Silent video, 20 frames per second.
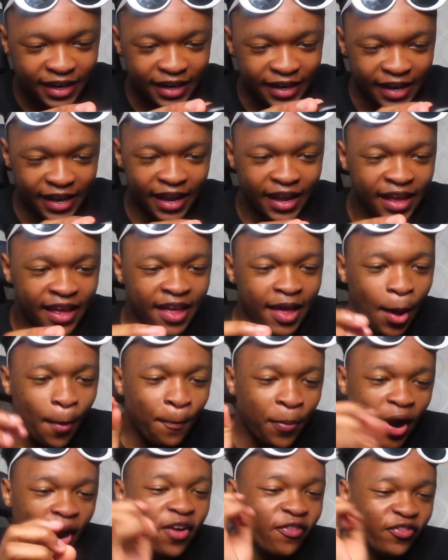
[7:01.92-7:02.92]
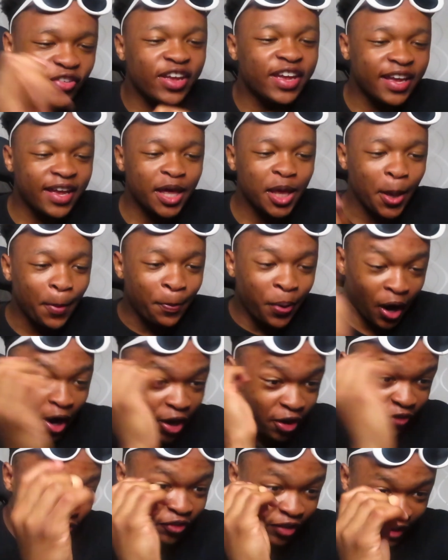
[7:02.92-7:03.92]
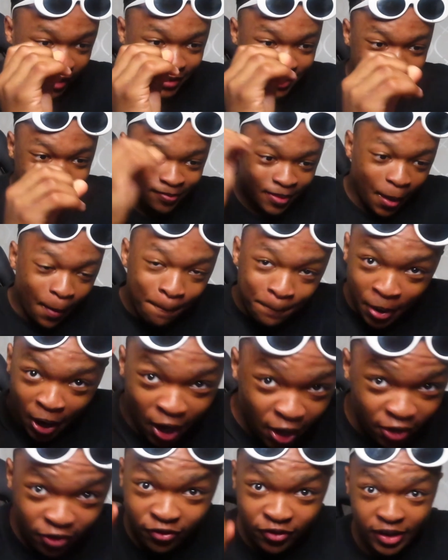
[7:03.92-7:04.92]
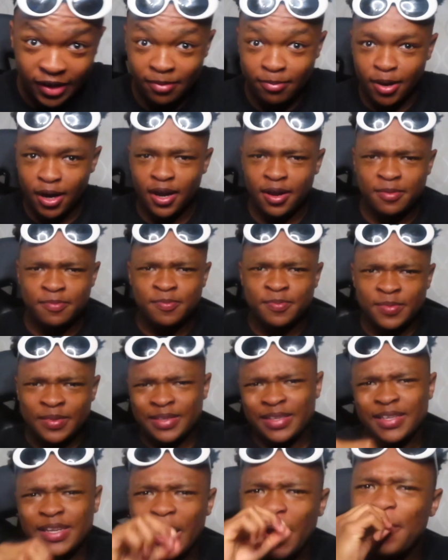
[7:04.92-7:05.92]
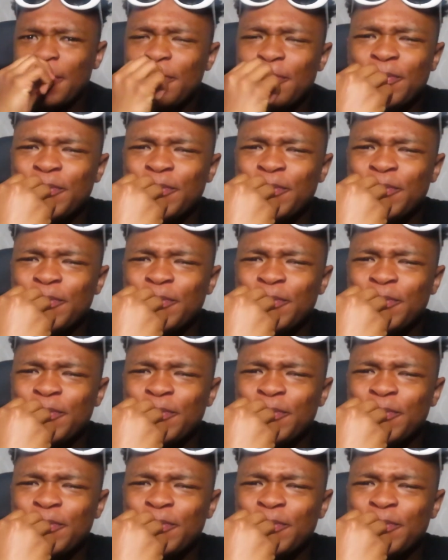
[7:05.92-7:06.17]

at it. Perfect, perfect, perfect, bro. Look.